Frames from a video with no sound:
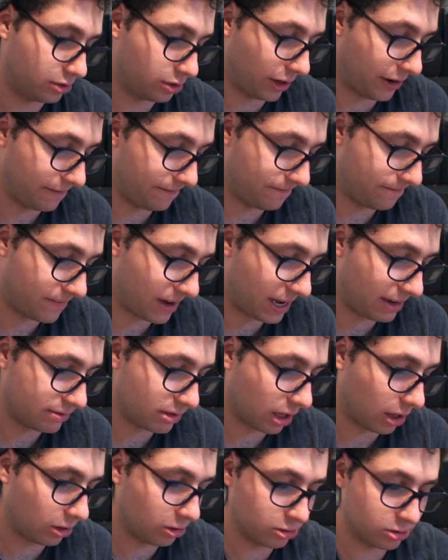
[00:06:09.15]
So I have
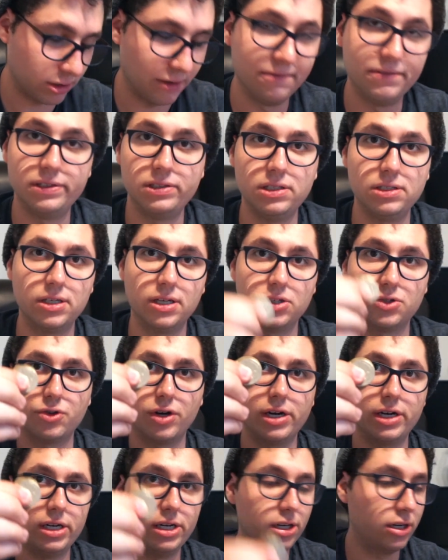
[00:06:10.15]
$5.50
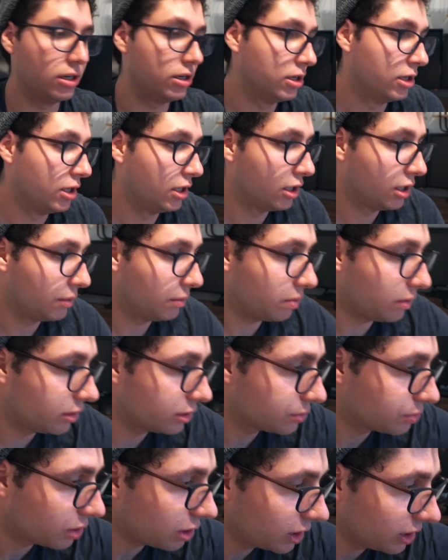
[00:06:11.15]
right here,
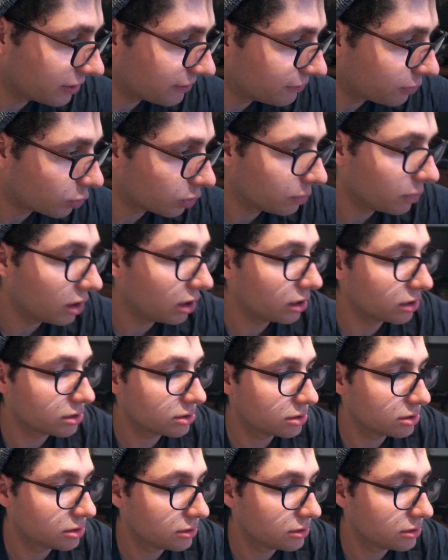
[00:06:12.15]
plus probably like $4